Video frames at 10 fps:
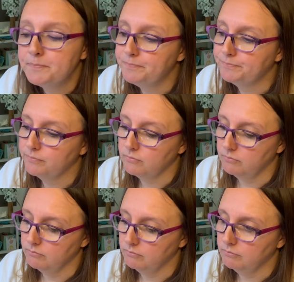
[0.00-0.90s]

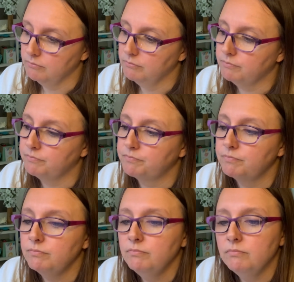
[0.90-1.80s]

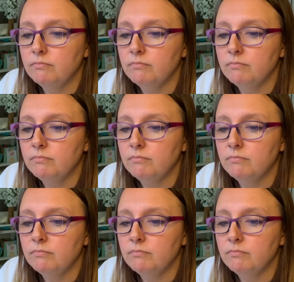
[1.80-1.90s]
(silence)